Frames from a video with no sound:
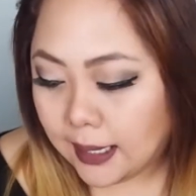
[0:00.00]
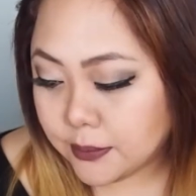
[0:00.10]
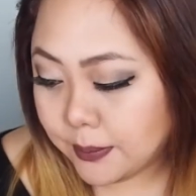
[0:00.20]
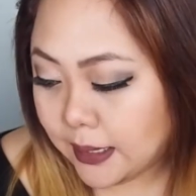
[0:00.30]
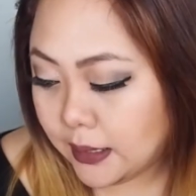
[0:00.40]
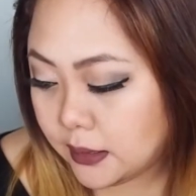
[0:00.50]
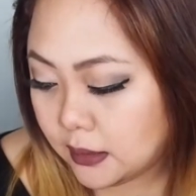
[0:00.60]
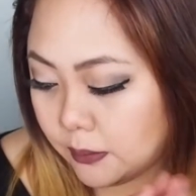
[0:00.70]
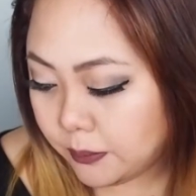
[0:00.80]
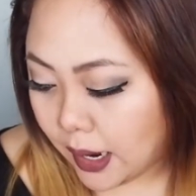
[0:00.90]
But
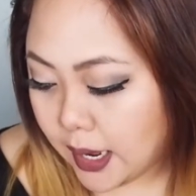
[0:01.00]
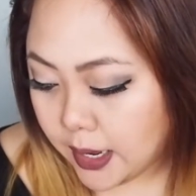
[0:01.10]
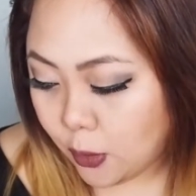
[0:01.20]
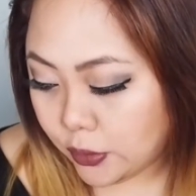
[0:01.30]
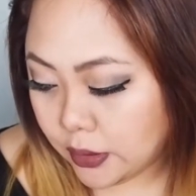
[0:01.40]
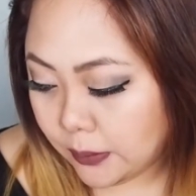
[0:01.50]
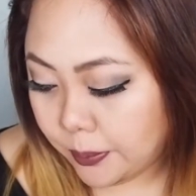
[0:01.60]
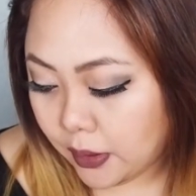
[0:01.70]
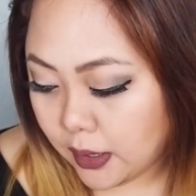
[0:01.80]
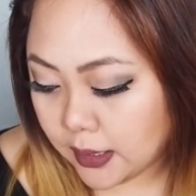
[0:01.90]
I ordered the
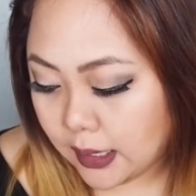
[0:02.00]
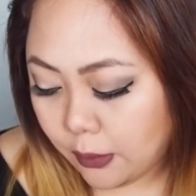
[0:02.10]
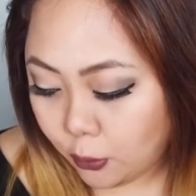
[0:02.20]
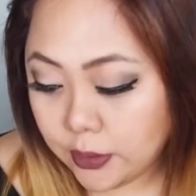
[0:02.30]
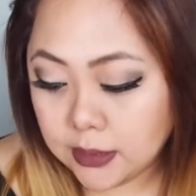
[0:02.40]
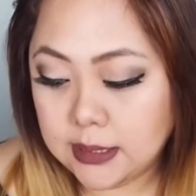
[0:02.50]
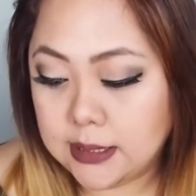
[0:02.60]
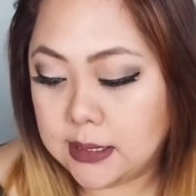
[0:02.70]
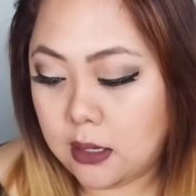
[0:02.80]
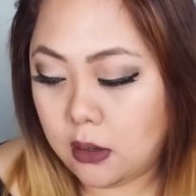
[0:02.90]
product, I ordered
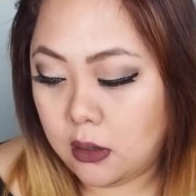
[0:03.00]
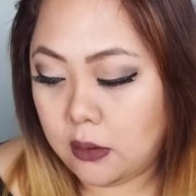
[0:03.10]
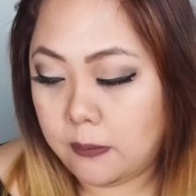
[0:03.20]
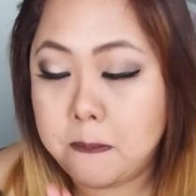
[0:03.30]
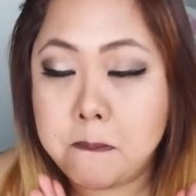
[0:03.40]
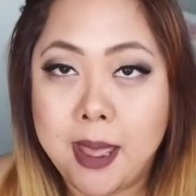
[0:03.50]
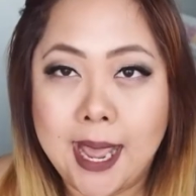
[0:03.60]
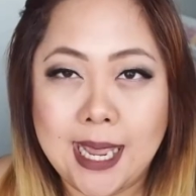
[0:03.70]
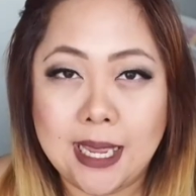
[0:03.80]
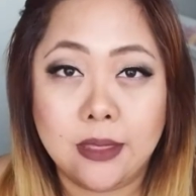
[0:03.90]
this on
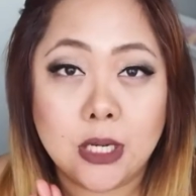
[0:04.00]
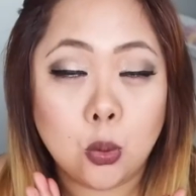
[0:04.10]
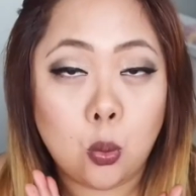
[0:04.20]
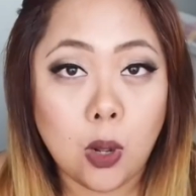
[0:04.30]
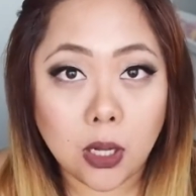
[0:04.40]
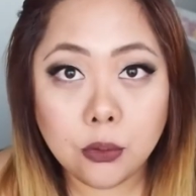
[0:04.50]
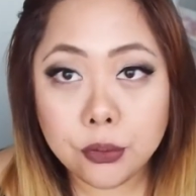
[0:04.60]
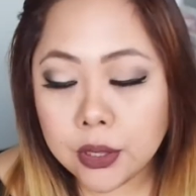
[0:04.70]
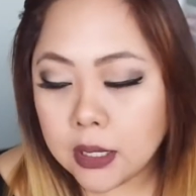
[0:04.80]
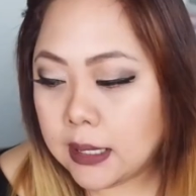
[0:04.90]
May the
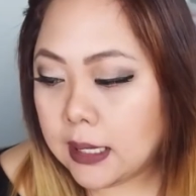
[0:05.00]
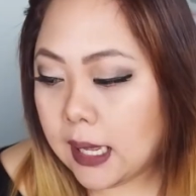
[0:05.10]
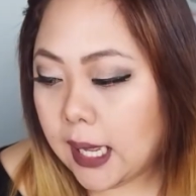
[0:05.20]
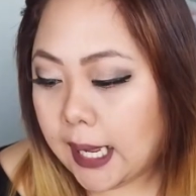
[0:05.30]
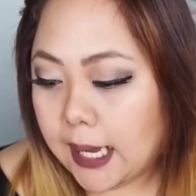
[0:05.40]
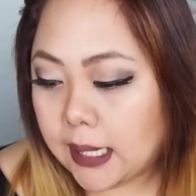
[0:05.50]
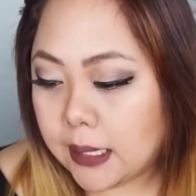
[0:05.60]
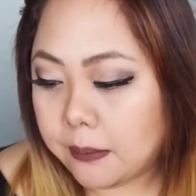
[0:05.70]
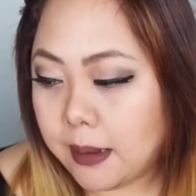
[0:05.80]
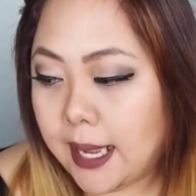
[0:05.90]
12th,
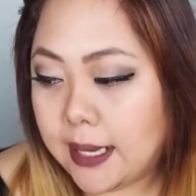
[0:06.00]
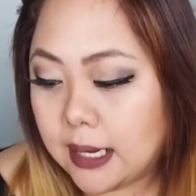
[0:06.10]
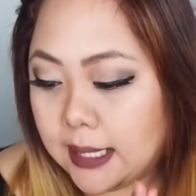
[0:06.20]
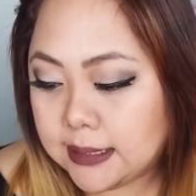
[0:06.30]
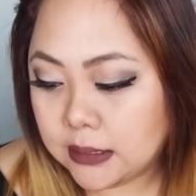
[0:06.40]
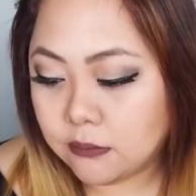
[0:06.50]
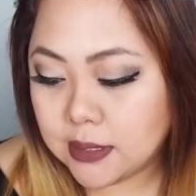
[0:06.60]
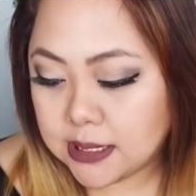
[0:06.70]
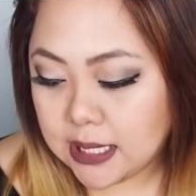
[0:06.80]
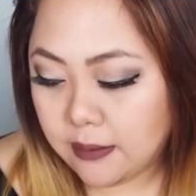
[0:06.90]
and I didn't
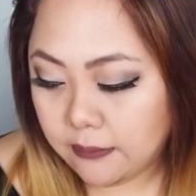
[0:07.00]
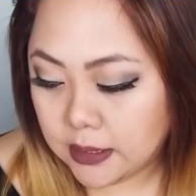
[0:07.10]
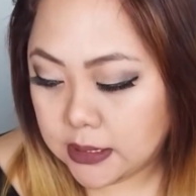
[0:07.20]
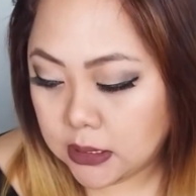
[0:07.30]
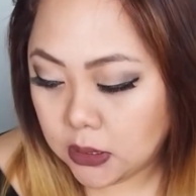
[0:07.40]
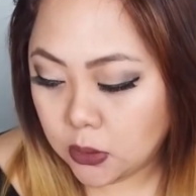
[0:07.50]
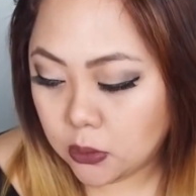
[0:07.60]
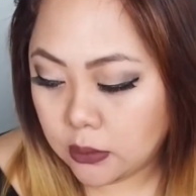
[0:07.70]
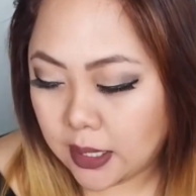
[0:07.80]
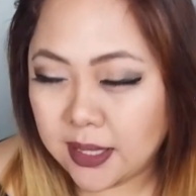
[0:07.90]
receive it
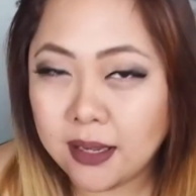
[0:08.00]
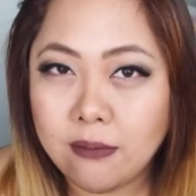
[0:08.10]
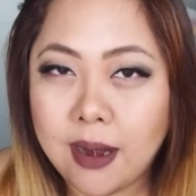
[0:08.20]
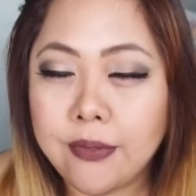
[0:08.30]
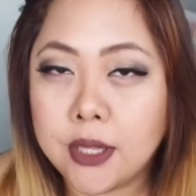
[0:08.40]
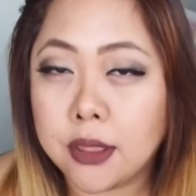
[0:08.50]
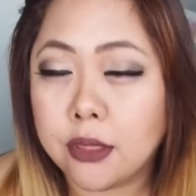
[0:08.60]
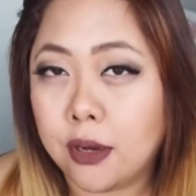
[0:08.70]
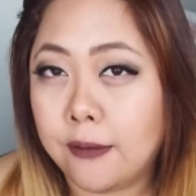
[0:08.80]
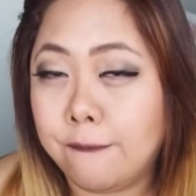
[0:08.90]
till I think around the
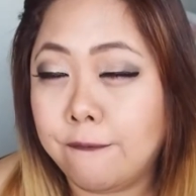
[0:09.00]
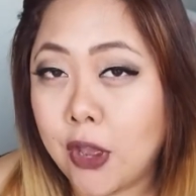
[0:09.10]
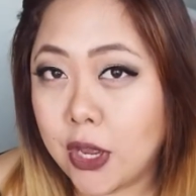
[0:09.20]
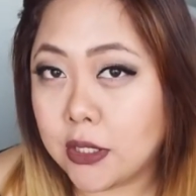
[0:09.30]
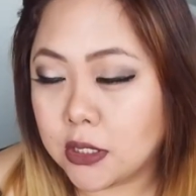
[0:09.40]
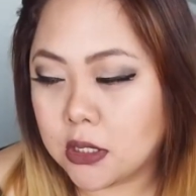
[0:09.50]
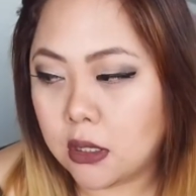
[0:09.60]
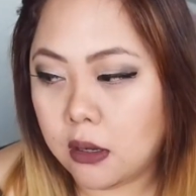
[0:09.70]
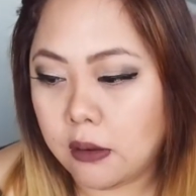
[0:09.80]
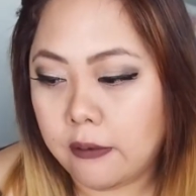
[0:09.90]
31st
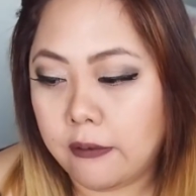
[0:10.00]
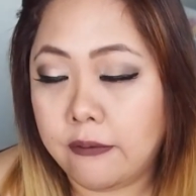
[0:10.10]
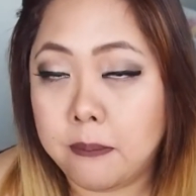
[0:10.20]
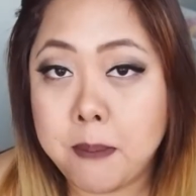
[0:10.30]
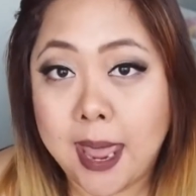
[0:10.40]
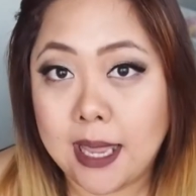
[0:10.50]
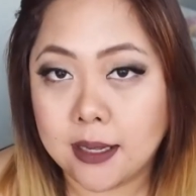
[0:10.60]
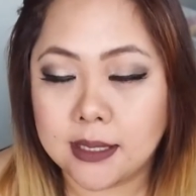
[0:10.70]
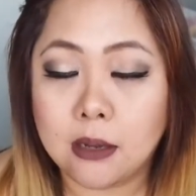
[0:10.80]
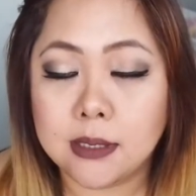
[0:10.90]
of May,
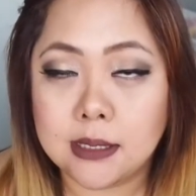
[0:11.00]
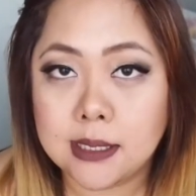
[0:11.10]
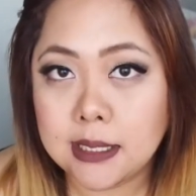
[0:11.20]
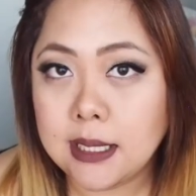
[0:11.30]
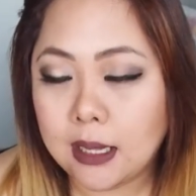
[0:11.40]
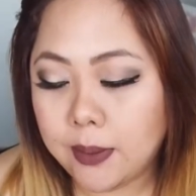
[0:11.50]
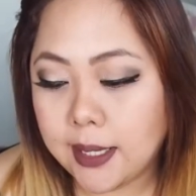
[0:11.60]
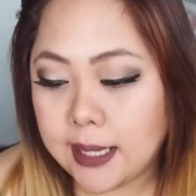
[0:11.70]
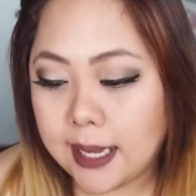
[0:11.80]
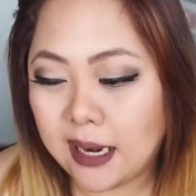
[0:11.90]
because I was in Sydney that
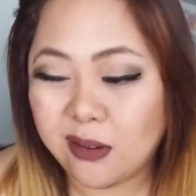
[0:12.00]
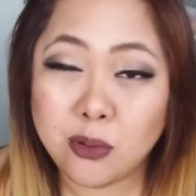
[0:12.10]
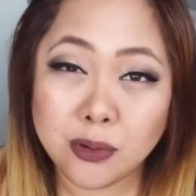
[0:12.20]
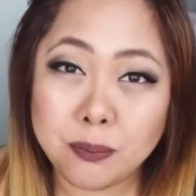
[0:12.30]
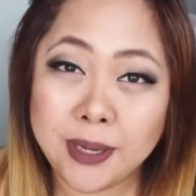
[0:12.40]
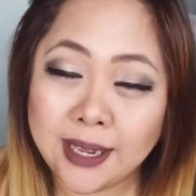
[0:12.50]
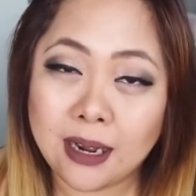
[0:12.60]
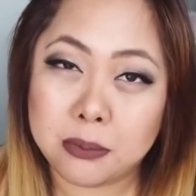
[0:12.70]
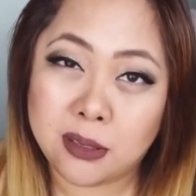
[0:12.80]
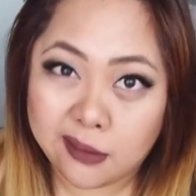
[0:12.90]
week and I couldn't pick it
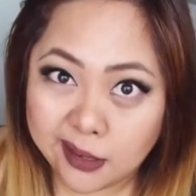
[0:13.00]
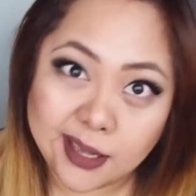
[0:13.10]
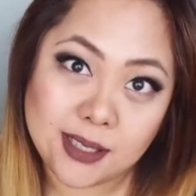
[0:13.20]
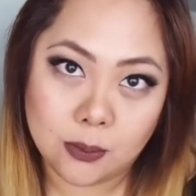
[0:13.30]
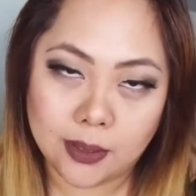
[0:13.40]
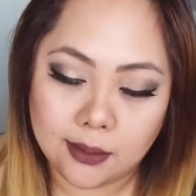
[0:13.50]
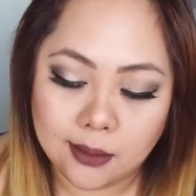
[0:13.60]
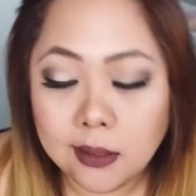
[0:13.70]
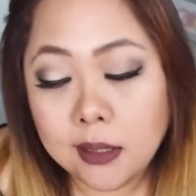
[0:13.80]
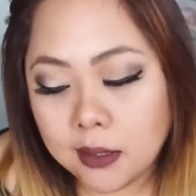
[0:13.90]
up till the next week.
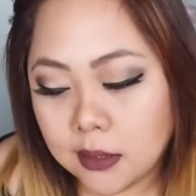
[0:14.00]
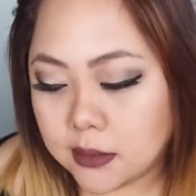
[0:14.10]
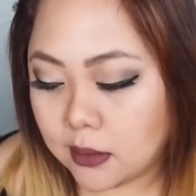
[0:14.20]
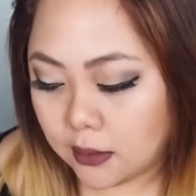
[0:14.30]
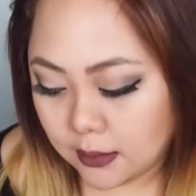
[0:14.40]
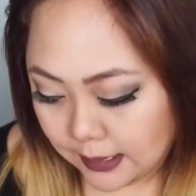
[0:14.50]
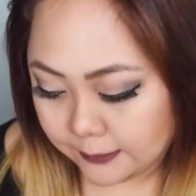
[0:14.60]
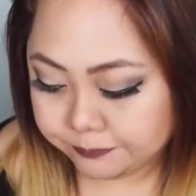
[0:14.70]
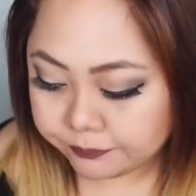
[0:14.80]
So yeah.